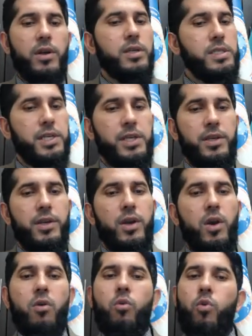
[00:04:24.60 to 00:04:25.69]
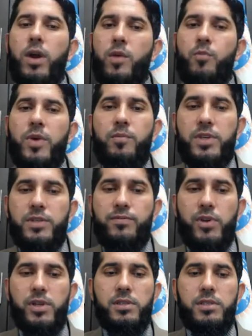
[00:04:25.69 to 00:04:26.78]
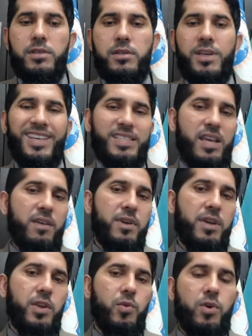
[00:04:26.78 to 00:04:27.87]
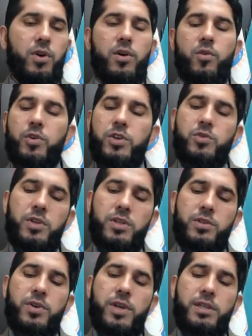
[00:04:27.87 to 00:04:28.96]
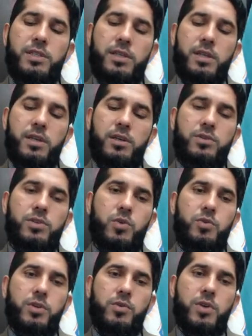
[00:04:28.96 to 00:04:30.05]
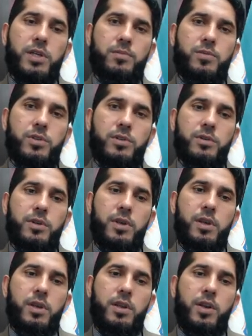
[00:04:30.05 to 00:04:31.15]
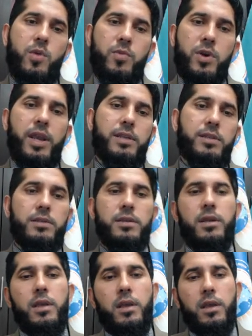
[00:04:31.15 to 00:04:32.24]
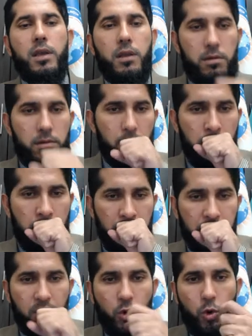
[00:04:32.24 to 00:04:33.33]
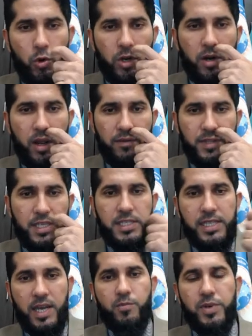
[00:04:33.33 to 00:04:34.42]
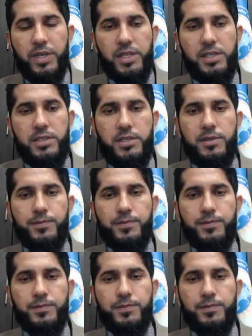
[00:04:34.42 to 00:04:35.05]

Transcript: D, one of my best friends is having a new car. Which one is correct? Choose the correct option. Number eight, the owner of these companies